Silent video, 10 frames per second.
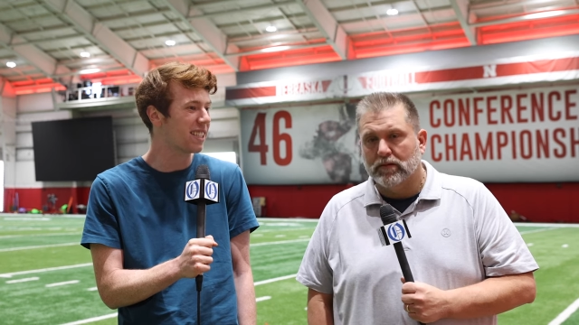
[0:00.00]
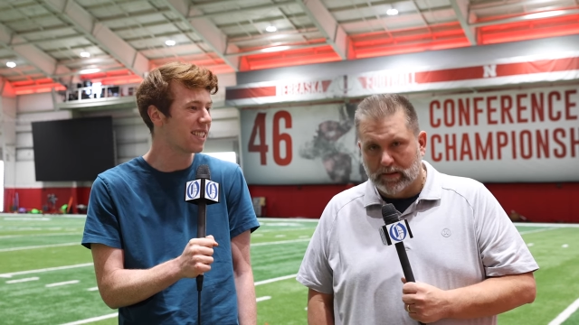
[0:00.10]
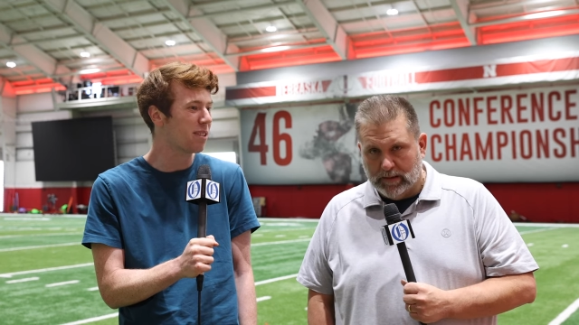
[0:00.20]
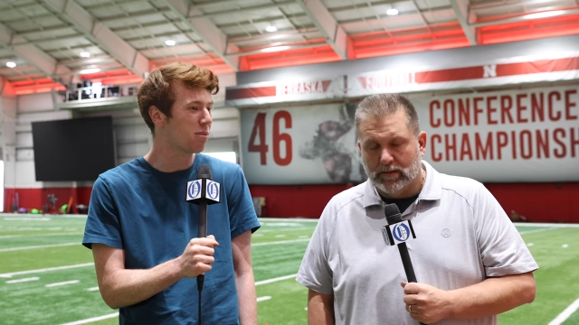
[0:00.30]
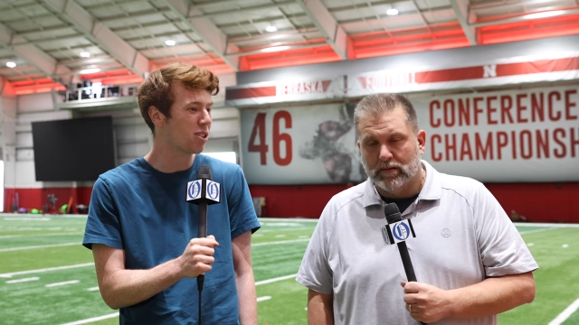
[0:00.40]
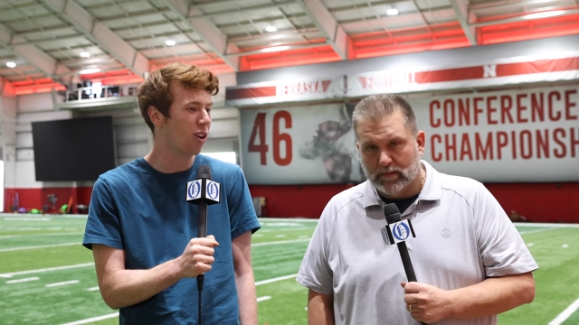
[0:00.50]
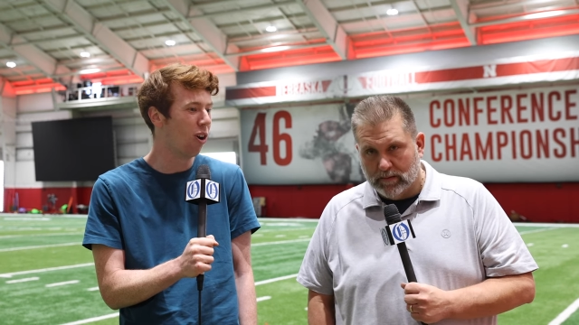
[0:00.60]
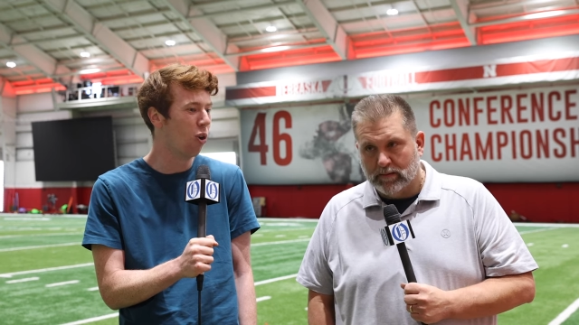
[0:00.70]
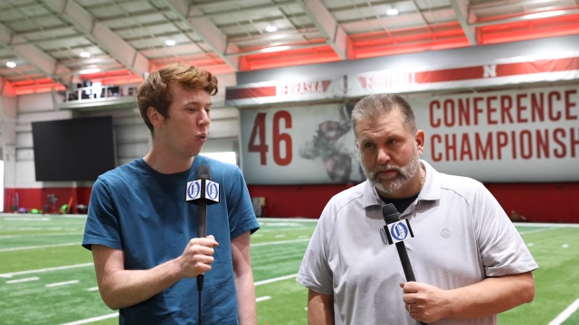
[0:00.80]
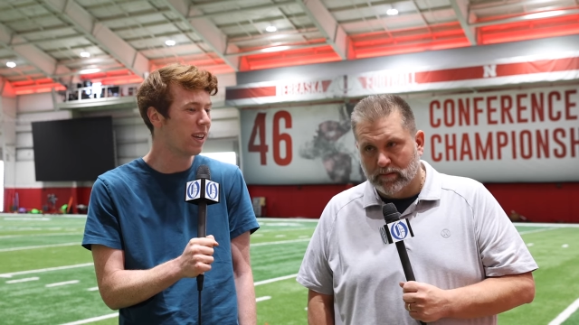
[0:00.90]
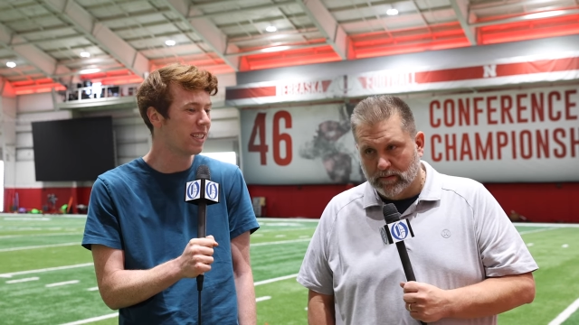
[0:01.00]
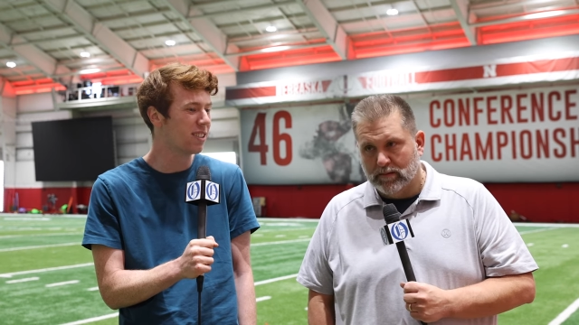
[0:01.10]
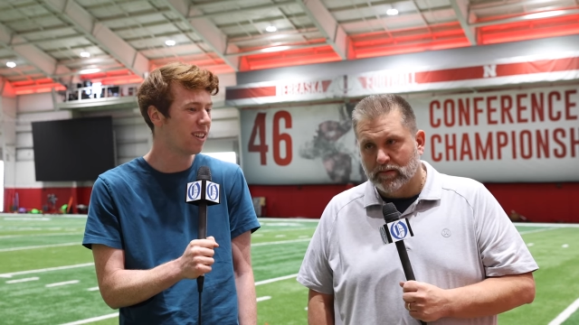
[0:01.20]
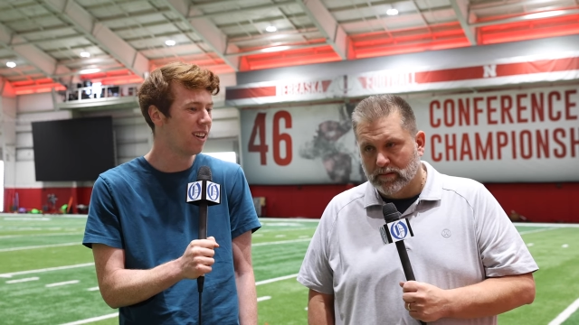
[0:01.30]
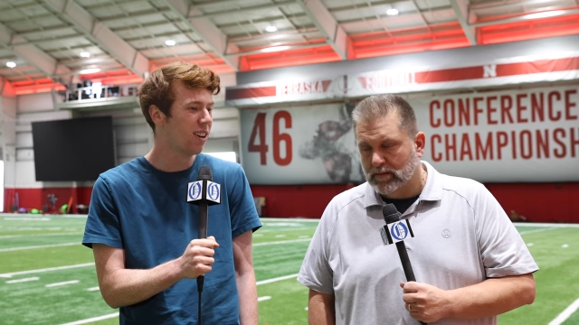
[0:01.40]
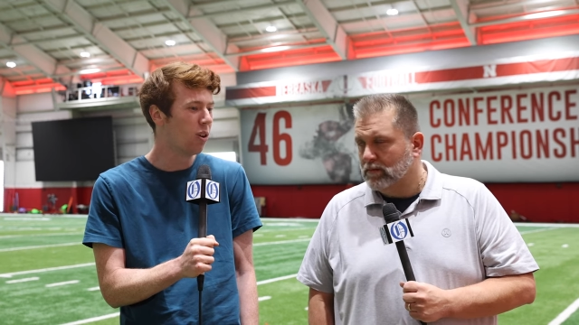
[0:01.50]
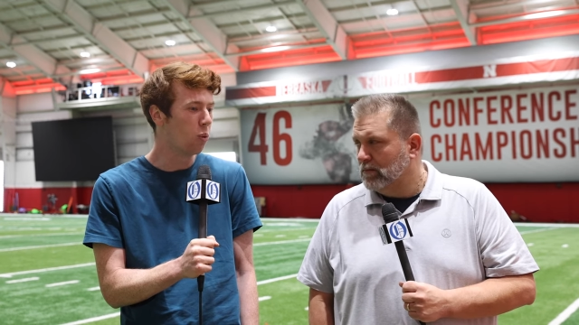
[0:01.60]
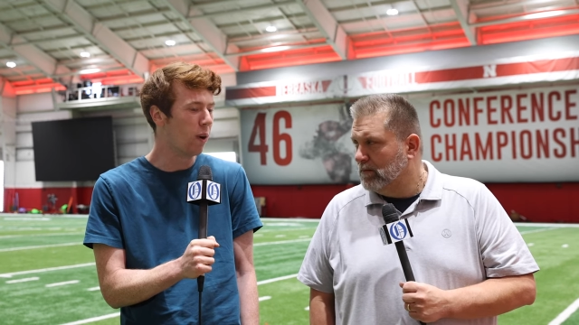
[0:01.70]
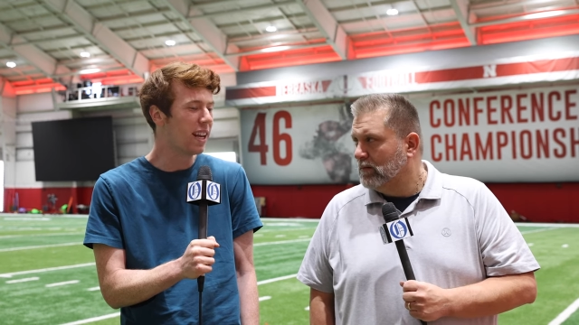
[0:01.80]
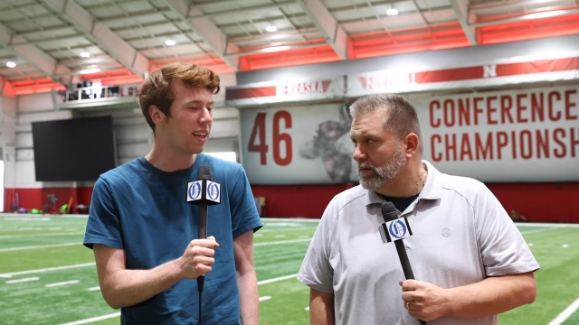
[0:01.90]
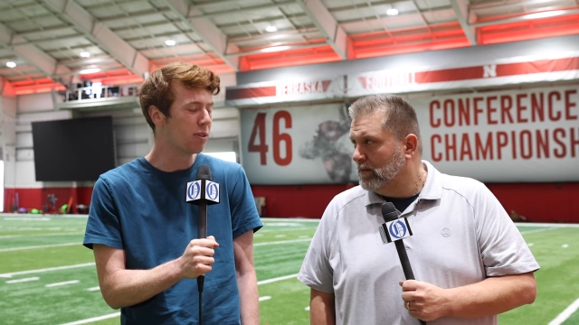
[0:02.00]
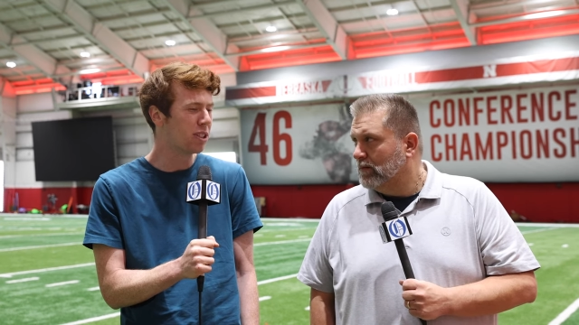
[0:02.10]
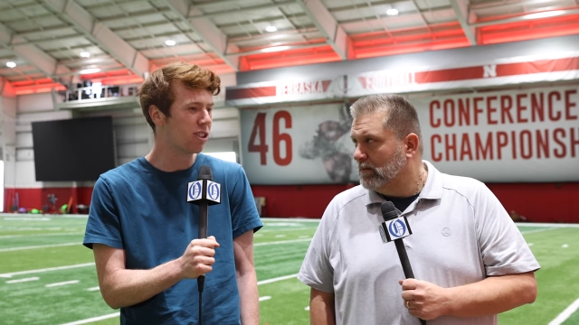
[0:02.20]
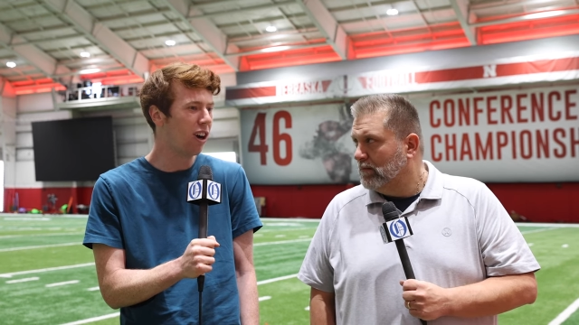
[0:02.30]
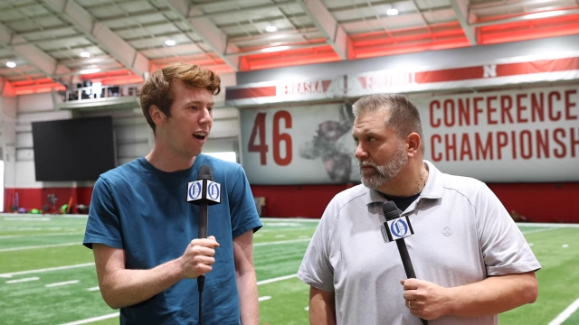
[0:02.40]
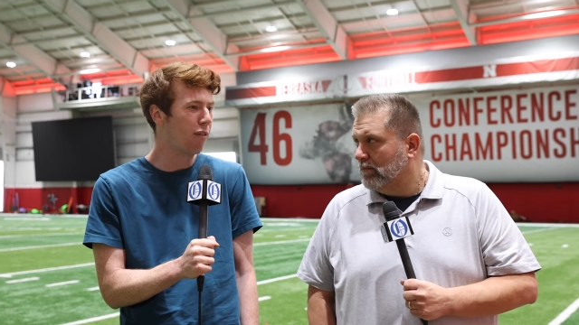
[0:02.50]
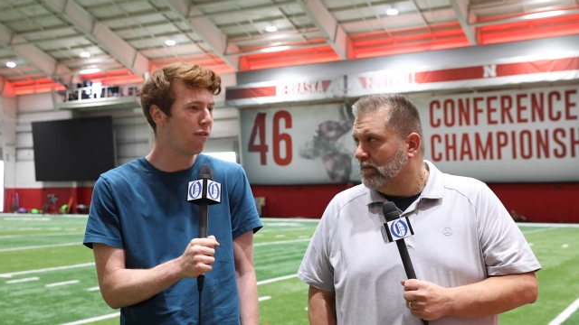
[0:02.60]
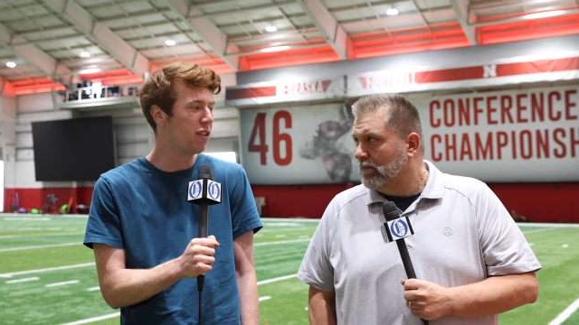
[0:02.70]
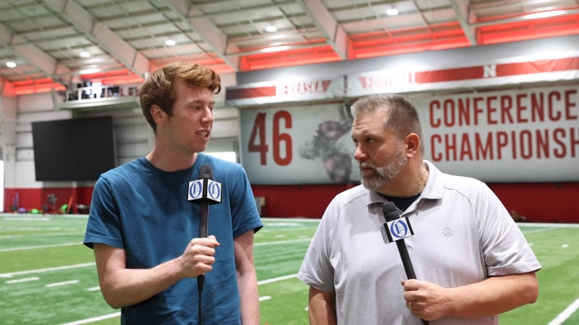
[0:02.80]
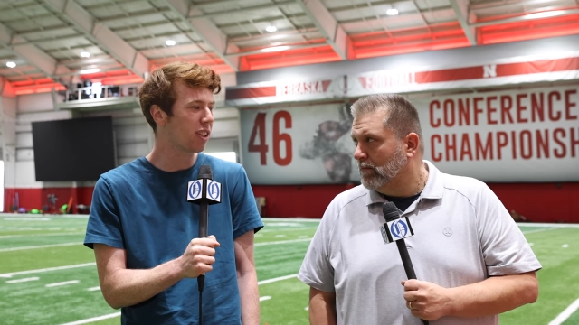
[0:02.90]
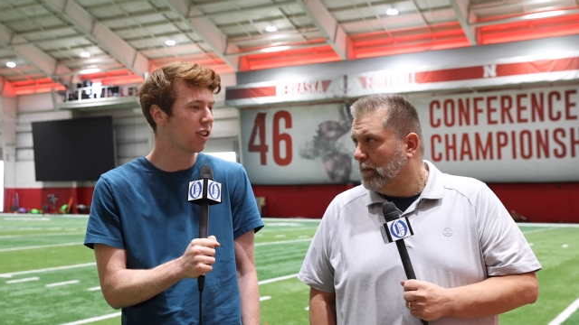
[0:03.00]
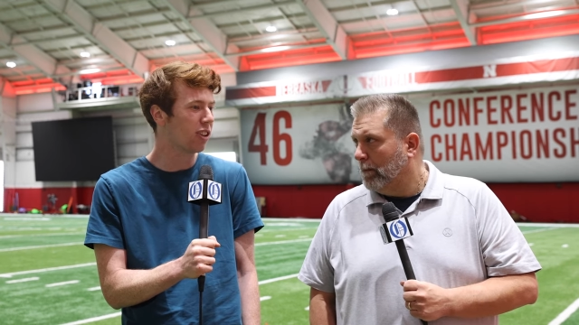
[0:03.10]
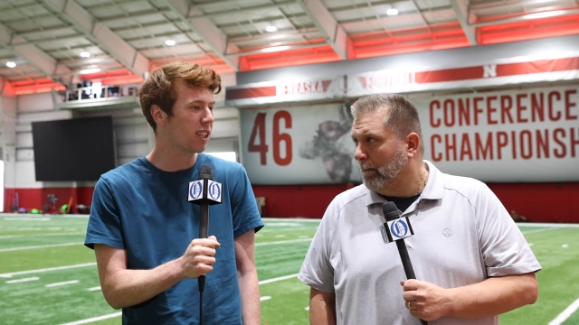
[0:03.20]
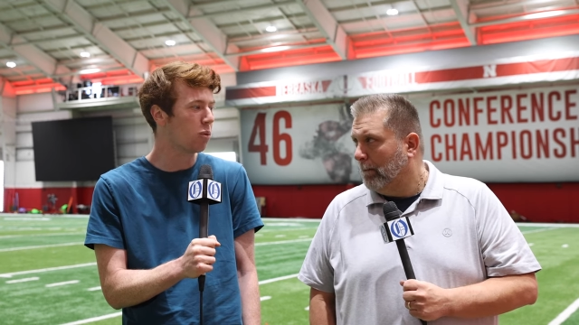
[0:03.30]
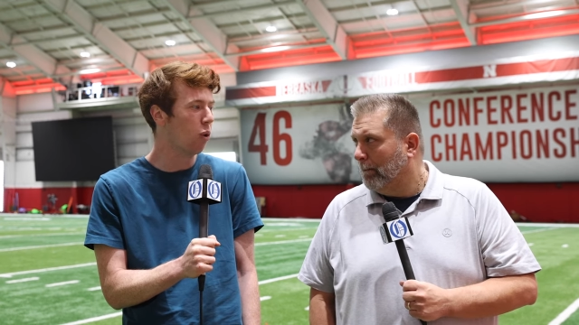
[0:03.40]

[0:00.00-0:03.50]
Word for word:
Speaker 1: he seems to always win it. We saw how physical he